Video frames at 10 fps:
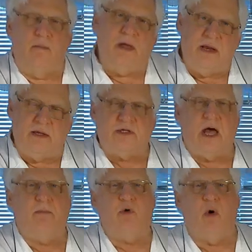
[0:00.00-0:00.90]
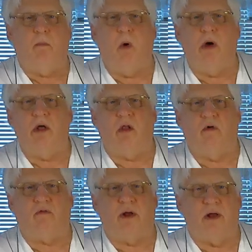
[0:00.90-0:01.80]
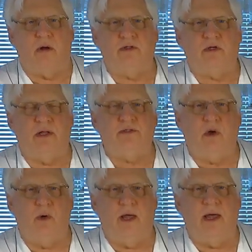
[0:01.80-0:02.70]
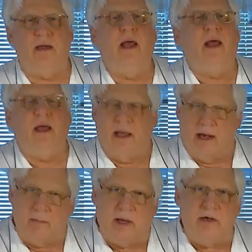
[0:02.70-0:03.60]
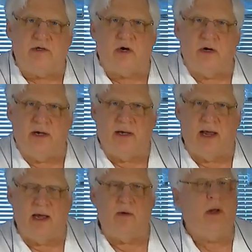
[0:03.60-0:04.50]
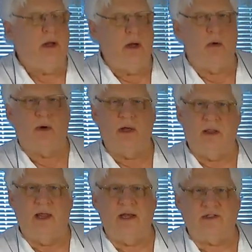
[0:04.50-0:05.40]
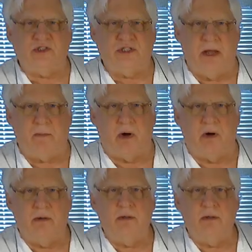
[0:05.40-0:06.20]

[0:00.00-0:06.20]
meat has come to a boil over here. So let's go ahead and I'm going to turn it down and we're going to let it simmer.